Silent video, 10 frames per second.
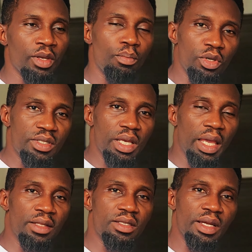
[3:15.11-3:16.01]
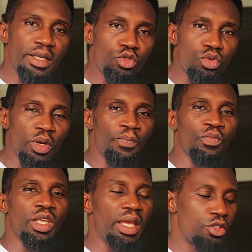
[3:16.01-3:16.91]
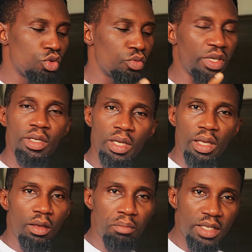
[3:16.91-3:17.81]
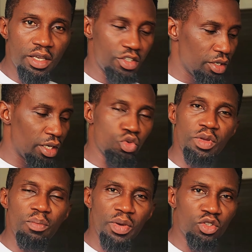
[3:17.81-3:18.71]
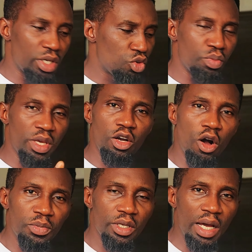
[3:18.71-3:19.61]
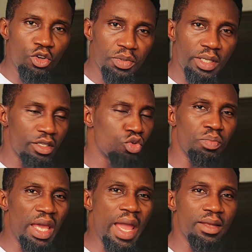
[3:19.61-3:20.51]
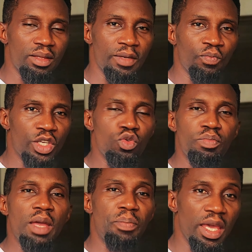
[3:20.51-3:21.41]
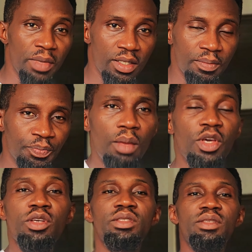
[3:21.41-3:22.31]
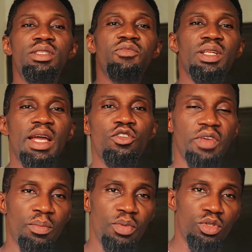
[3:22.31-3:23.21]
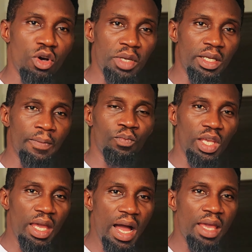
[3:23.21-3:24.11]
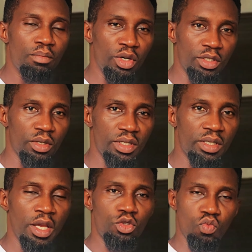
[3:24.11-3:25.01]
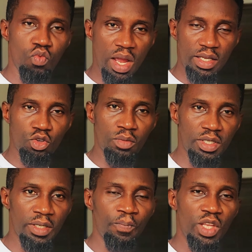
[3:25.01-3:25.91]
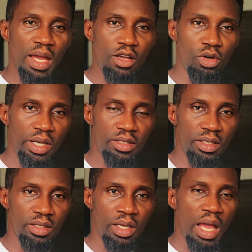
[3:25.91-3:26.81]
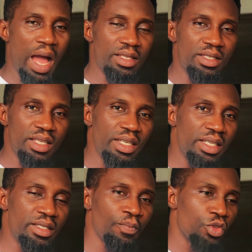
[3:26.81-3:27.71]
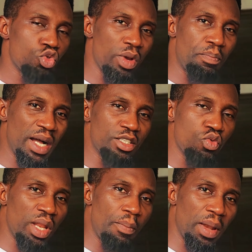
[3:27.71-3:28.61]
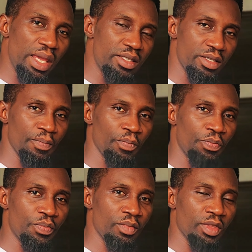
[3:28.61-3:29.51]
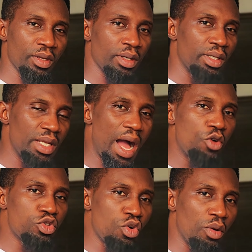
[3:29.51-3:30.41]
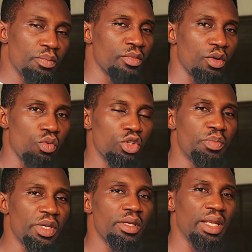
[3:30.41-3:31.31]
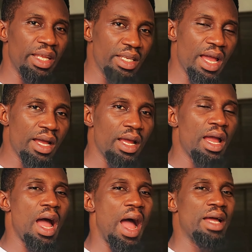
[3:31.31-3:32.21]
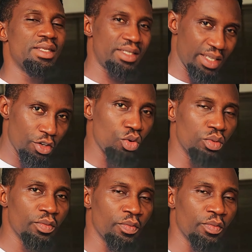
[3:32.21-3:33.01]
But in scenario 2, it could be message, it could be a picture, it could be an update, it could be anything. It could be a payment. Because it is different kind of inputs coming in, AI monitors it. So when it comes in, AI collects it and send it to a particular place. The outcome will be linear and single.